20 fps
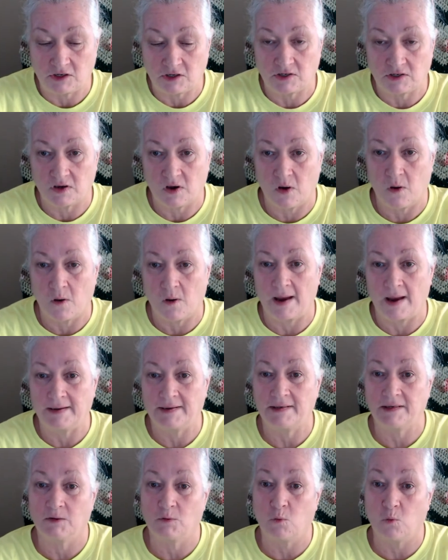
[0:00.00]
so I
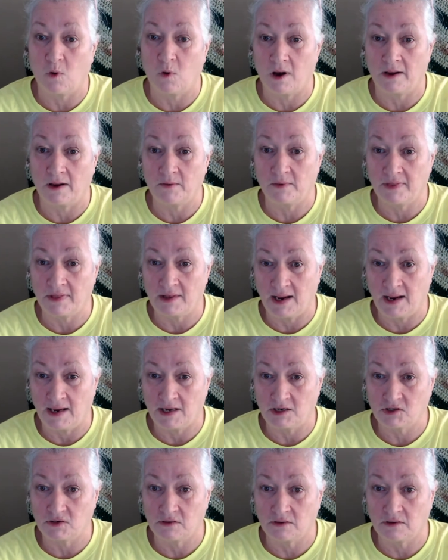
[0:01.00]
did one with an
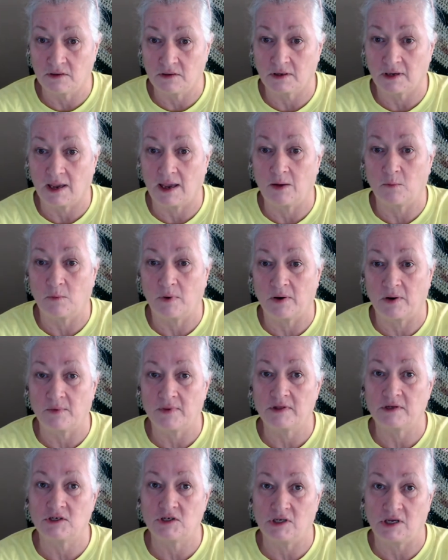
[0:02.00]
H hook and one with a
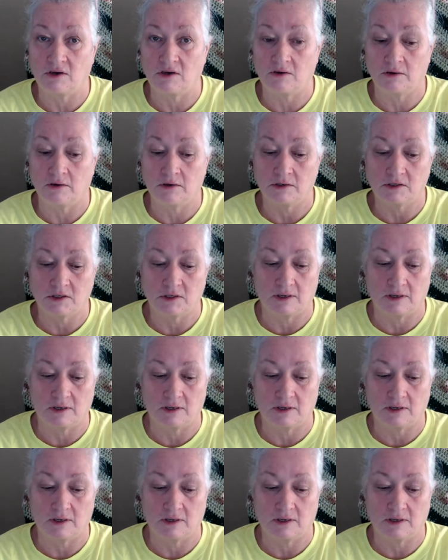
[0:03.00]
G hook,